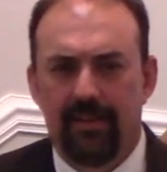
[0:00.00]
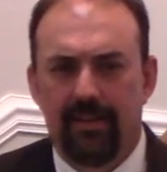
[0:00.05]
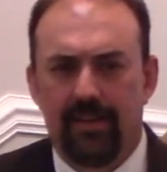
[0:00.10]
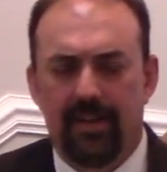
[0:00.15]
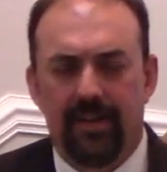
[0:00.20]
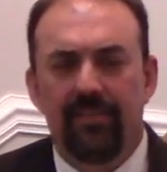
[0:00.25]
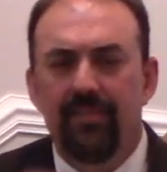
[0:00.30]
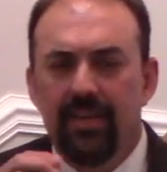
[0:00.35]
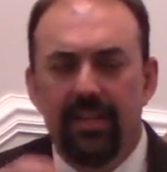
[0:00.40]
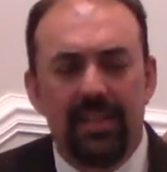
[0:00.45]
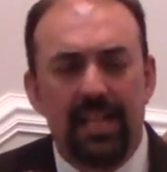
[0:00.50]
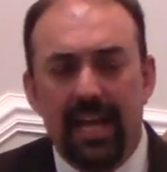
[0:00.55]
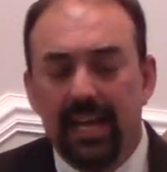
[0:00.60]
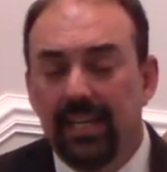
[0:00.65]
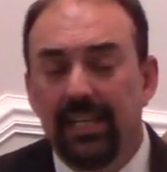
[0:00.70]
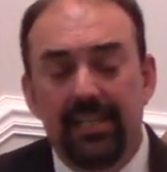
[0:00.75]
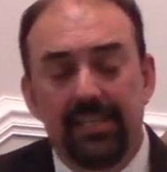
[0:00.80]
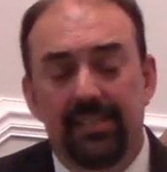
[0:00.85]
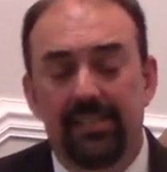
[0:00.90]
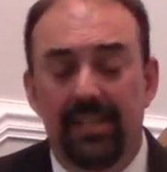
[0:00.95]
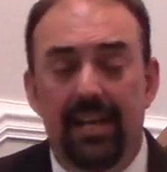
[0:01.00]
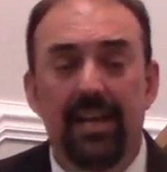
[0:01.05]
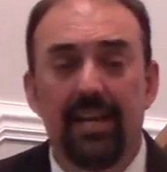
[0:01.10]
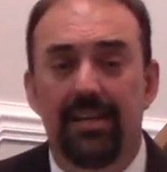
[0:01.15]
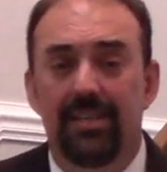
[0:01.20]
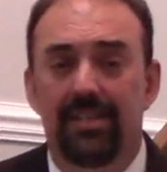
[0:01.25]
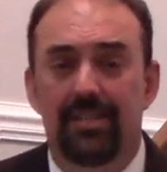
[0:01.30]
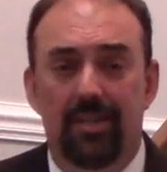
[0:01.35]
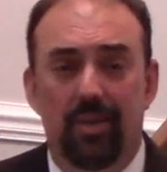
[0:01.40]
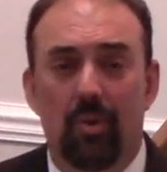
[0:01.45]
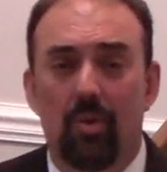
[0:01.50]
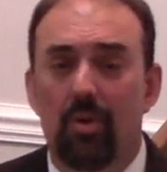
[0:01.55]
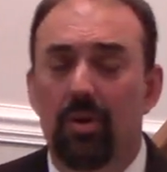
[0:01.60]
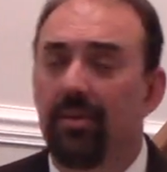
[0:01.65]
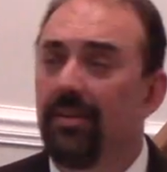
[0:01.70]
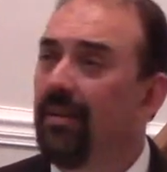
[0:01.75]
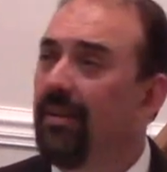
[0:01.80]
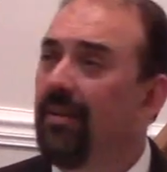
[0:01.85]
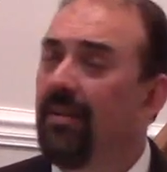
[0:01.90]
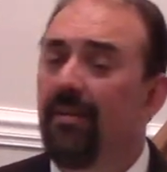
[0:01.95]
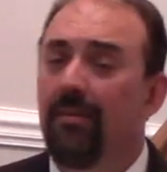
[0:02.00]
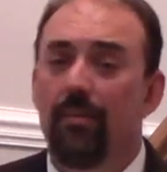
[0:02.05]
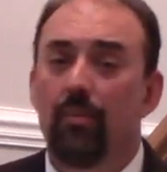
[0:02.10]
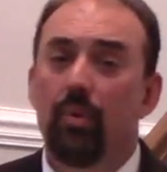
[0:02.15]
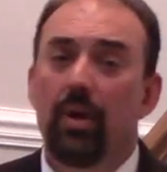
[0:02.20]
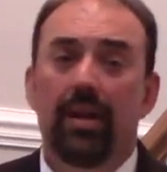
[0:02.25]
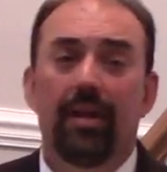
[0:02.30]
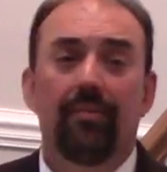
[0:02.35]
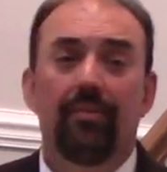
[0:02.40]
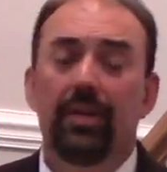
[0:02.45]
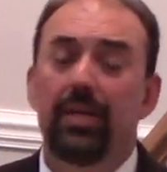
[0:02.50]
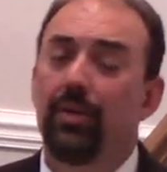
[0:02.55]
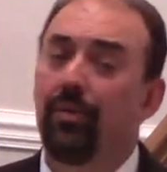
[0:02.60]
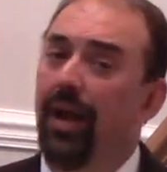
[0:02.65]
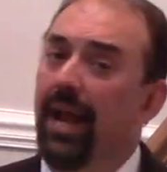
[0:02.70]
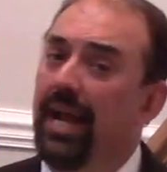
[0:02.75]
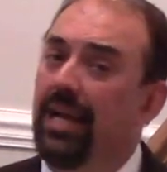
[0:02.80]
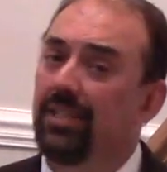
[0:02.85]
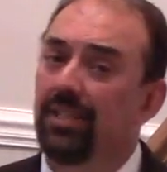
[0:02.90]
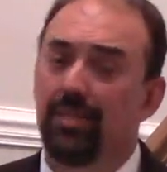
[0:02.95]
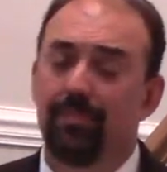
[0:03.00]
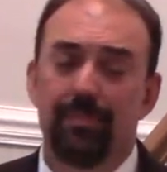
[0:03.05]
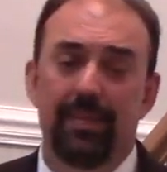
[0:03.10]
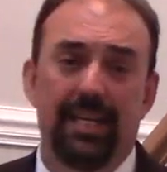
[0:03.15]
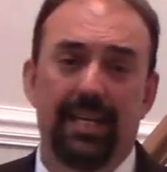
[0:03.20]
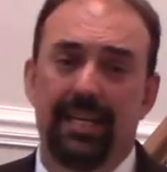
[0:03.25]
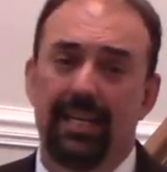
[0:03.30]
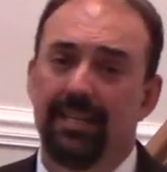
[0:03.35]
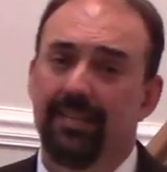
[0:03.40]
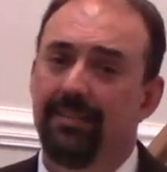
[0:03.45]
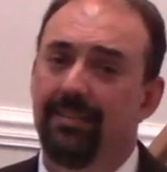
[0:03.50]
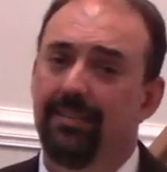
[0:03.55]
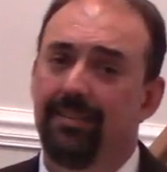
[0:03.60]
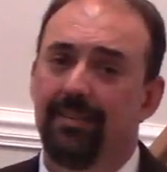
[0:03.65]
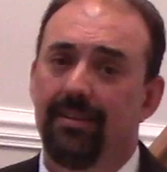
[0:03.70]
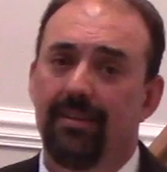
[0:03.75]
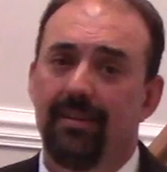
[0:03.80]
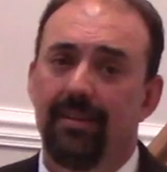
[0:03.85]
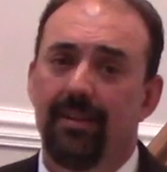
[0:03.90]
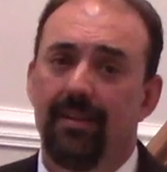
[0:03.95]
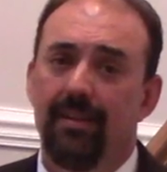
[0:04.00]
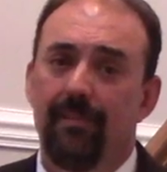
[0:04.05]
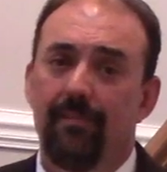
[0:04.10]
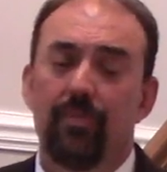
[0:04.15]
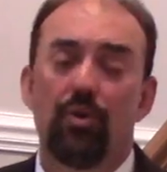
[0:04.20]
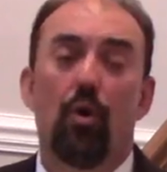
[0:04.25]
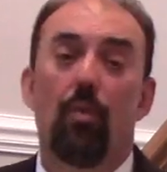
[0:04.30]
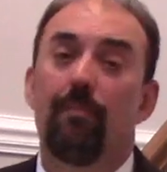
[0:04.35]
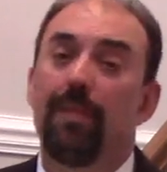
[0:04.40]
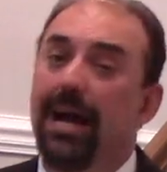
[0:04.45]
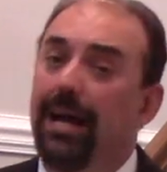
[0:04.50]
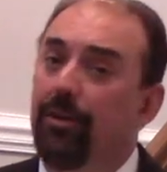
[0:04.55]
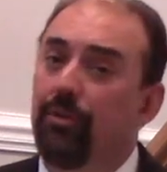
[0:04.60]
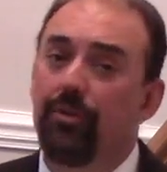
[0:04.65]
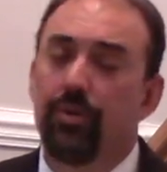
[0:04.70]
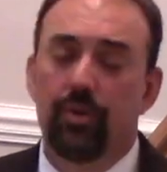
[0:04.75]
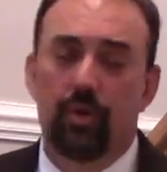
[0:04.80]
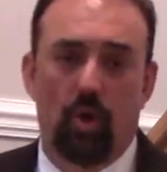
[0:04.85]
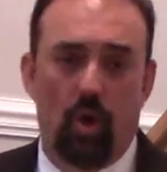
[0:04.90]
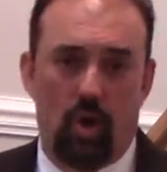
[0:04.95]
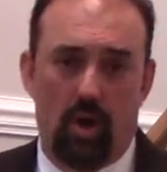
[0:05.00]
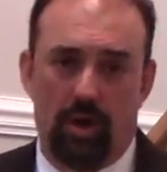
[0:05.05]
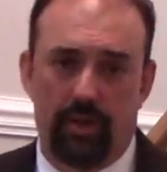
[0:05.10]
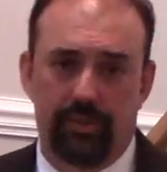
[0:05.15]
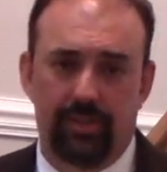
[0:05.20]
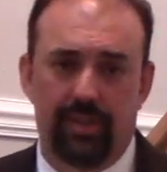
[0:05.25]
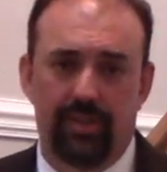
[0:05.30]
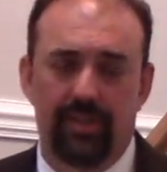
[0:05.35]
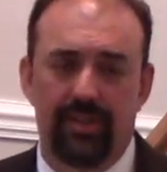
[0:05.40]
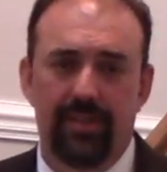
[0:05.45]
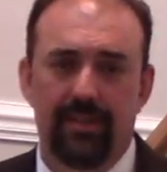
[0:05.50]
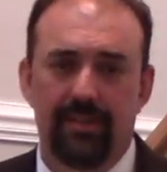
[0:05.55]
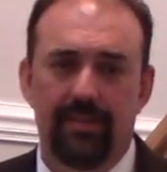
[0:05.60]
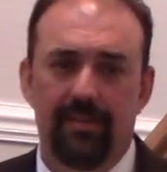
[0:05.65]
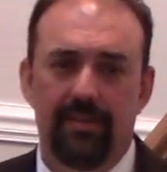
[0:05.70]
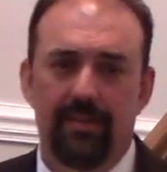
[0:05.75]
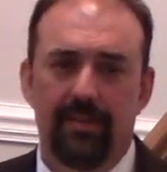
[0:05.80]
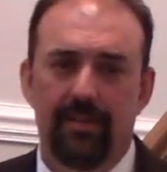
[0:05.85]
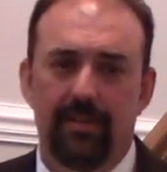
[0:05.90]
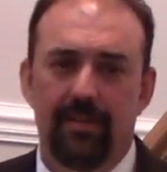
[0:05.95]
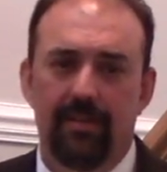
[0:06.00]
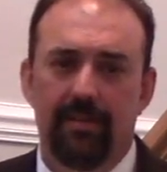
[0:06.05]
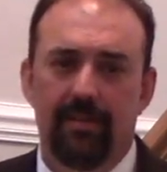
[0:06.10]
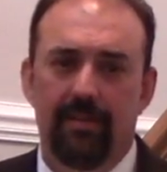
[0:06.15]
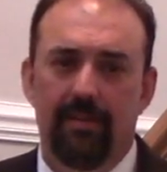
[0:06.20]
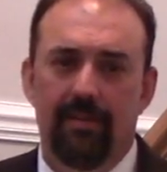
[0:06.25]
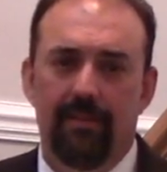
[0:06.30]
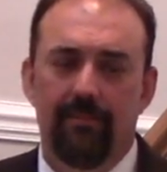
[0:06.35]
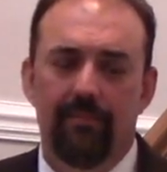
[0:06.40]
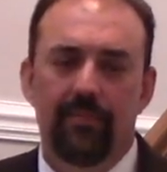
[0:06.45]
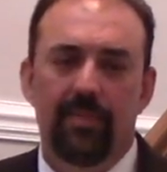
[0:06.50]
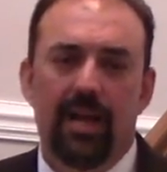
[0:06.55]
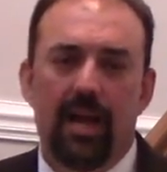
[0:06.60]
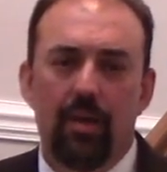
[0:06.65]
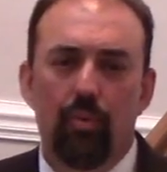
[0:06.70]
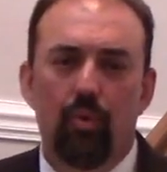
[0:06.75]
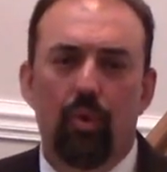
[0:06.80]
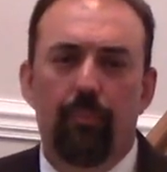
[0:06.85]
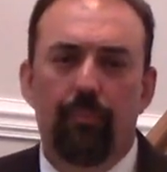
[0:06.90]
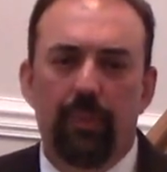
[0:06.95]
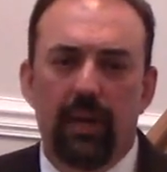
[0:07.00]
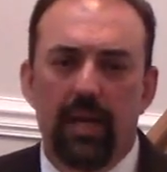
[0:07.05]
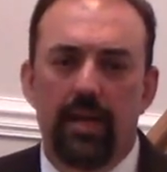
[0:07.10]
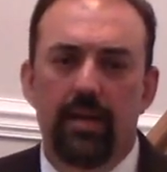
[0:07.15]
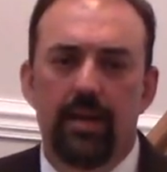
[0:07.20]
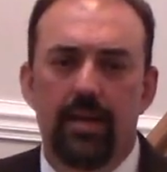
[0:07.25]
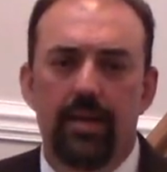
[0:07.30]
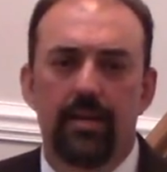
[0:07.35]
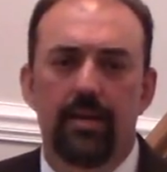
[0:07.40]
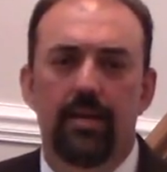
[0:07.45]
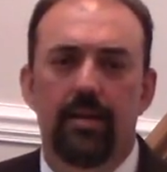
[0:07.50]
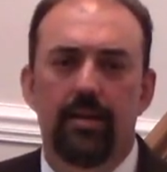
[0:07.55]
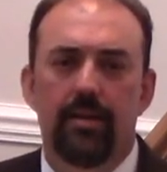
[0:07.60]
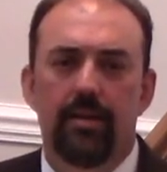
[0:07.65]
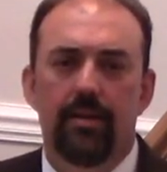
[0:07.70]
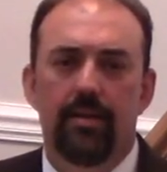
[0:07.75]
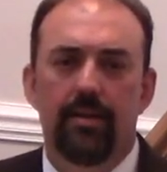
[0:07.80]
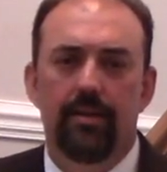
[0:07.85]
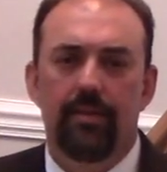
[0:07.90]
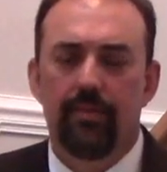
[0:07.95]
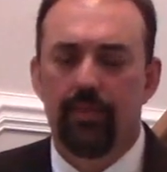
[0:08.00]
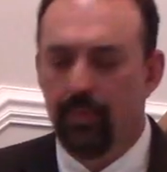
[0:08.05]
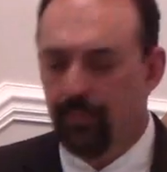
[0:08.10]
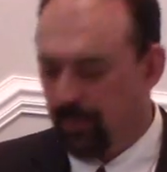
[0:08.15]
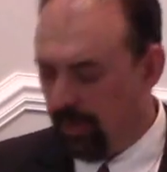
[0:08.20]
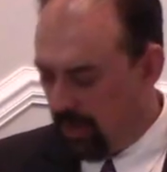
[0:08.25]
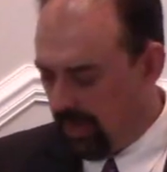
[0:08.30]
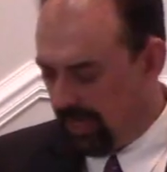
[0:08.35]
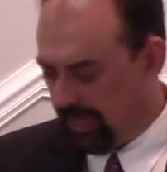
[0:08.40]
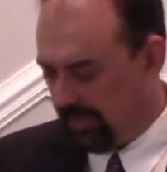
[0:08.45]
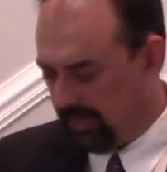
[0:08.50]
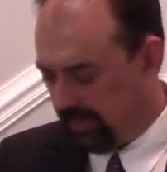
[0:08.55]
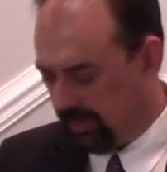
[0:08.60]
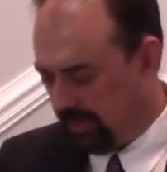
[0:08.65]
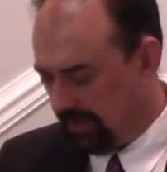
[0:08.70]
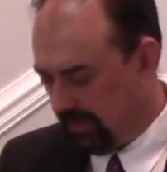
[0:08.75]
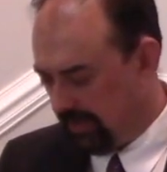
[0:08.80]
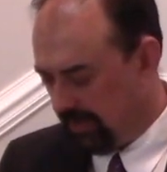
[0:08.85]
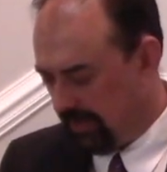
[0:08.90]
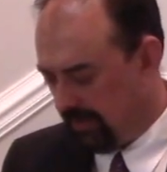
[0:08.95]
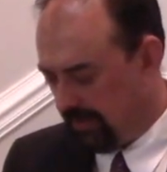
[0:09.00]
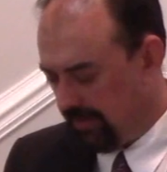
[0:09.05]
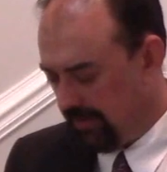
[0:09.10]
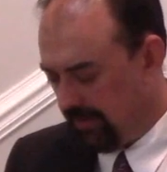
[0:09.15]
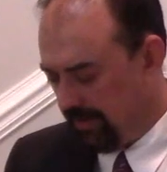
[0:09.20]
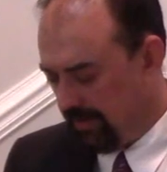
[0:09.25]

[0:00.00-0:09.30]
And then that he says, Lord, whatever you ask me, no matter the cost, I will pay the price.